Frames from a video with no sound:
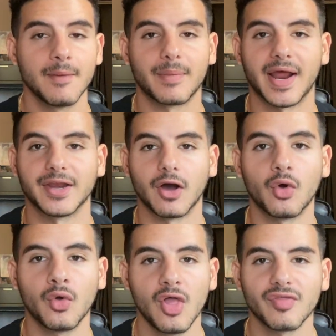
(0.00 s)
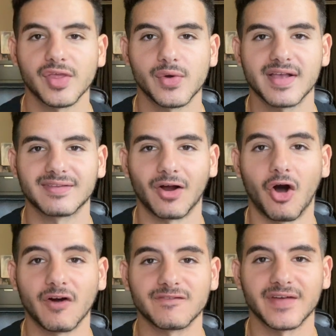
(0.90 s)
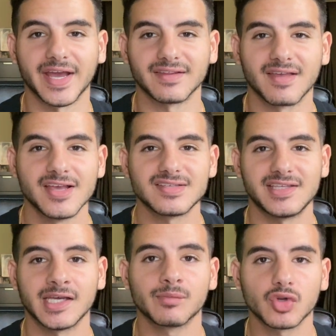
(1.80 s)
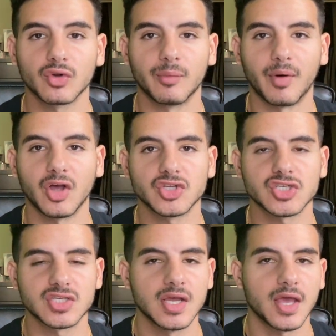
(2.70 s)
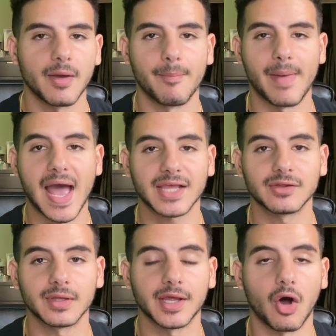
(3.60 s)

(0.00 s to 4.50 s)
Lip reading: but I know that you guys that are fans, seeing him throw the ball is just immaculate.